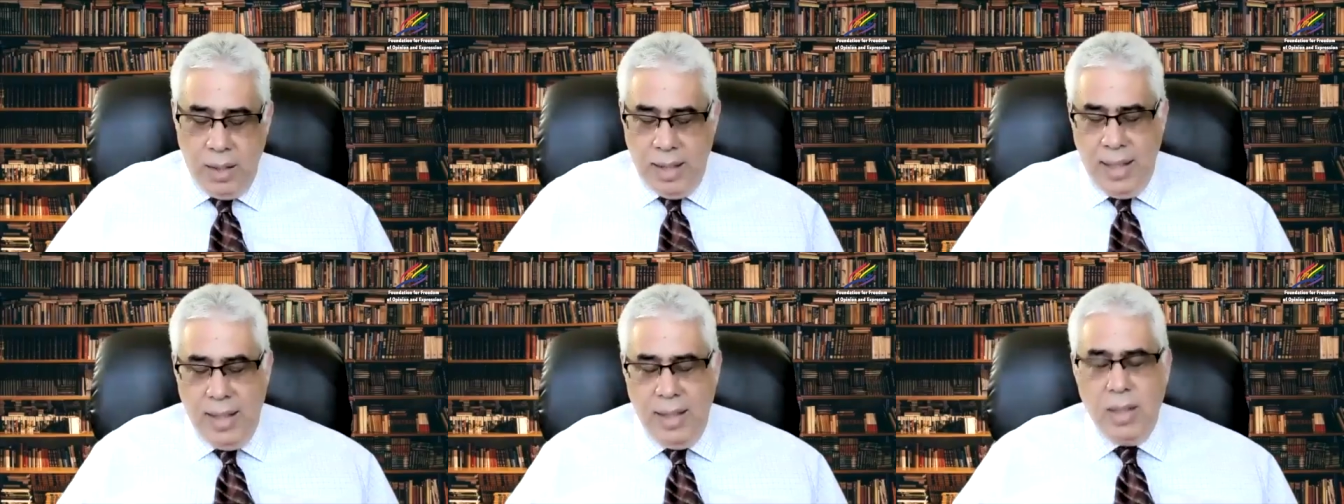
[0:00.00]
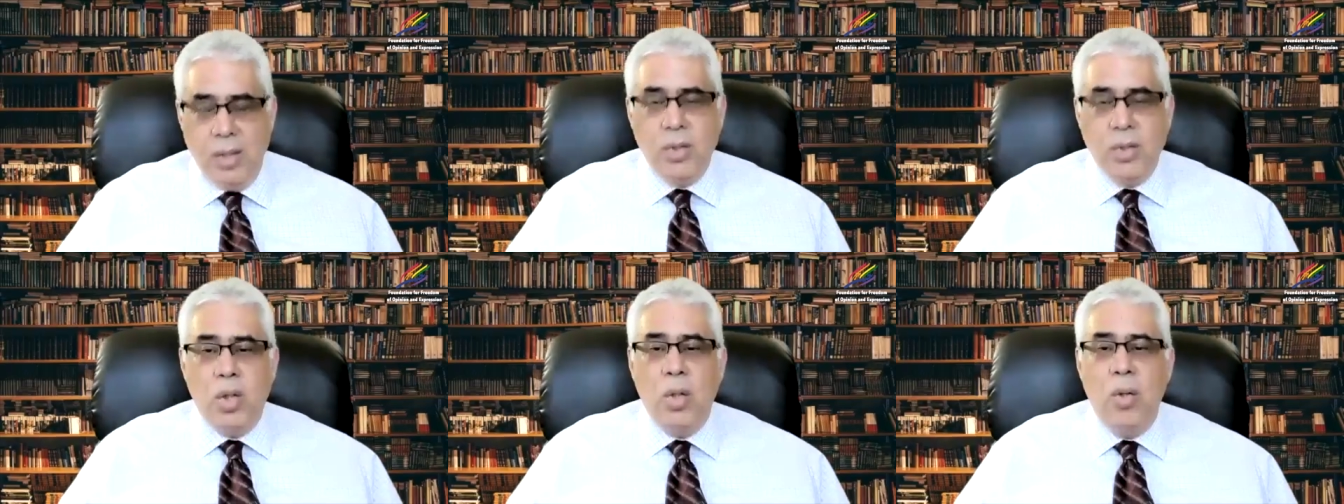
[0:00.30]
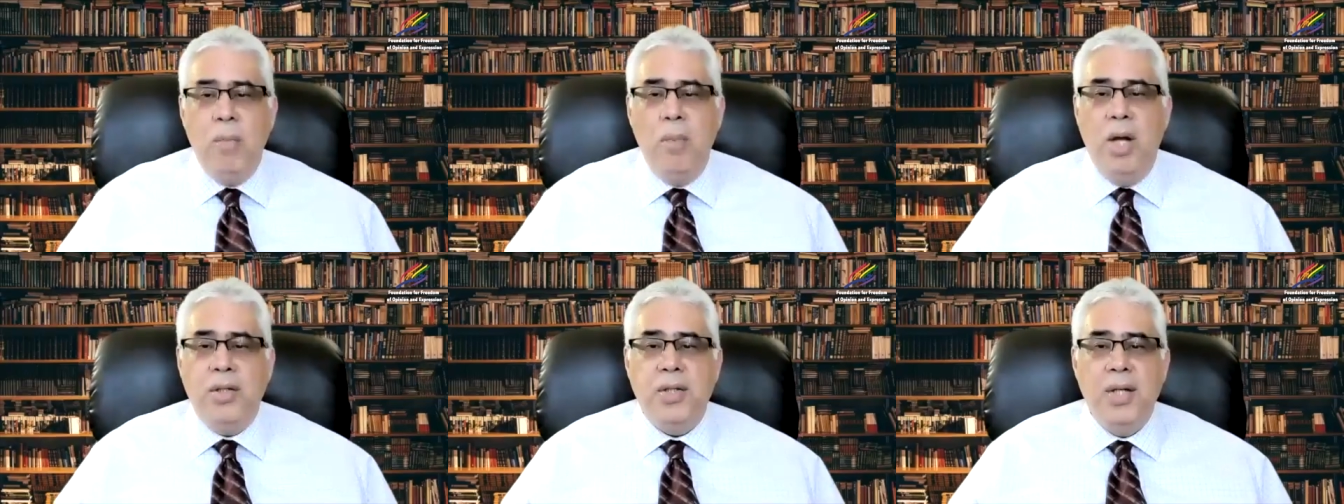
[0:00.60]
Go thank ahead, you please.
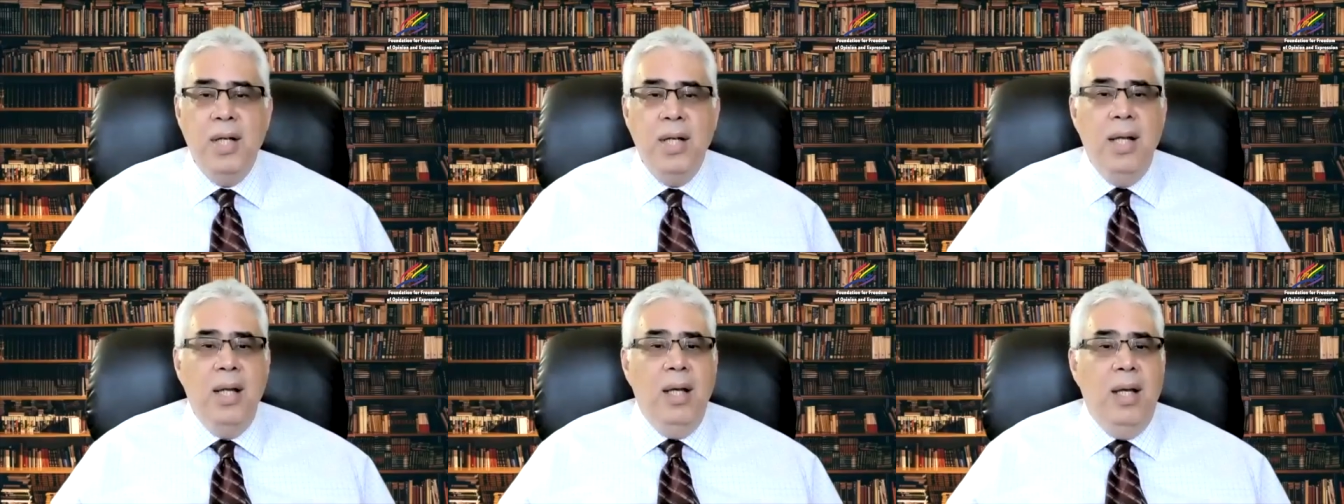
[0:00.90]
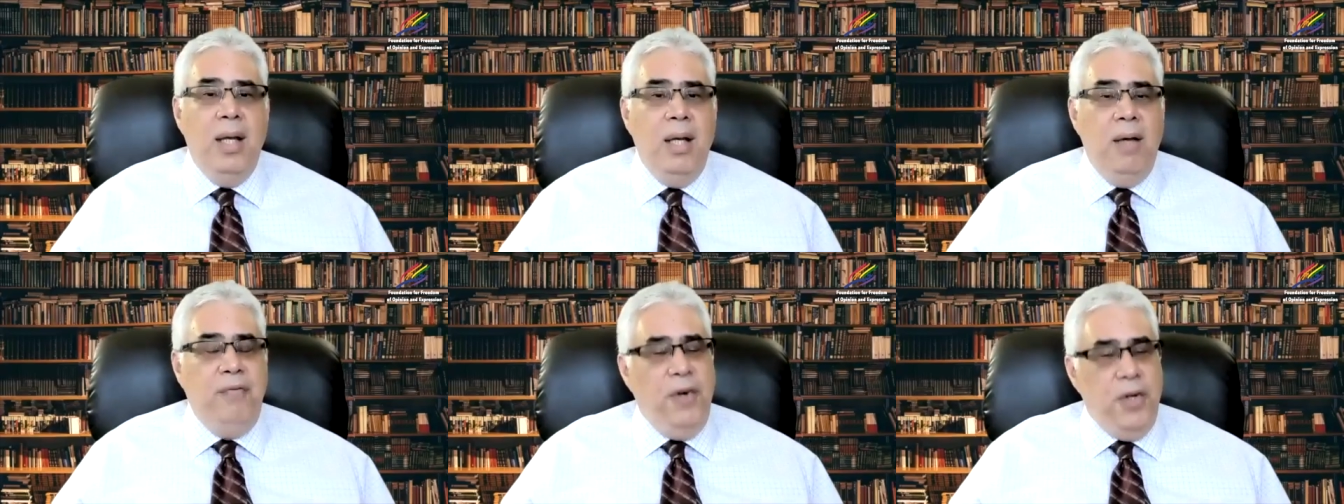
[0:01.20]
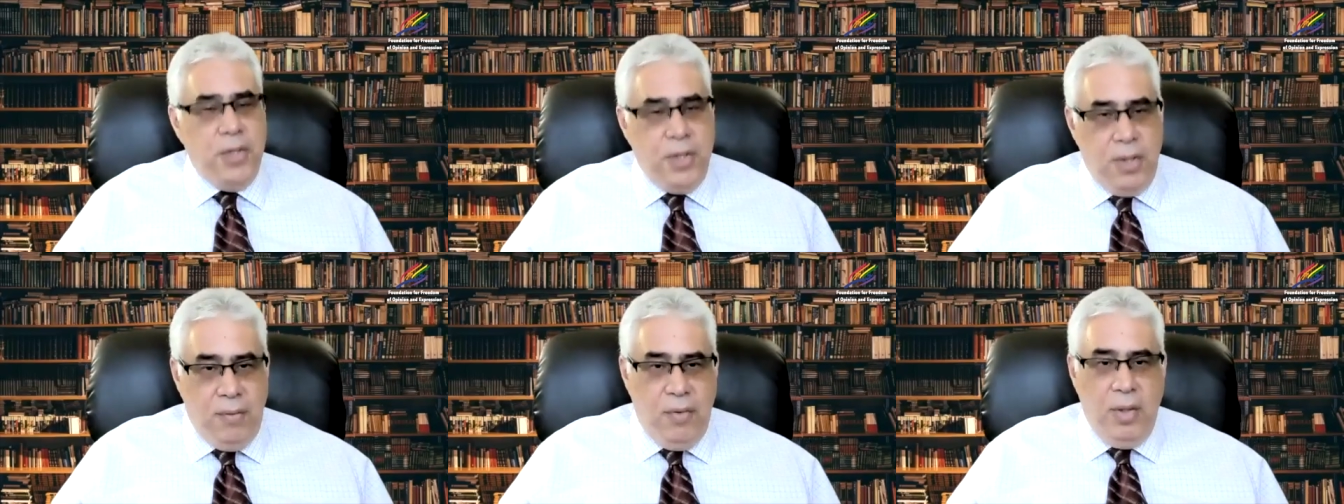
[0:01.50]
so much. Uh,
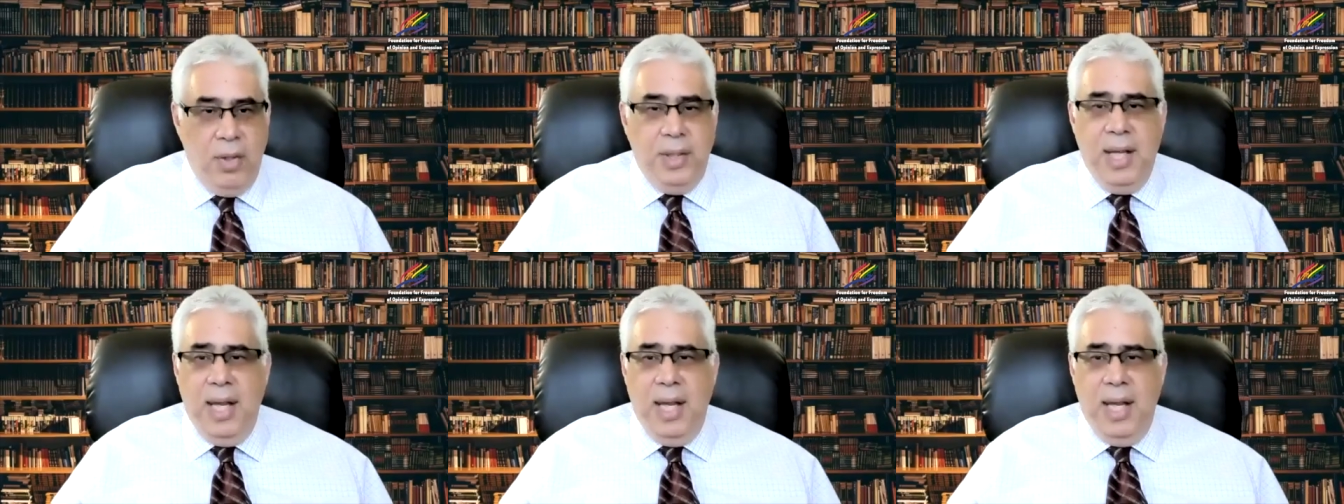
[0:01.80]
first of all,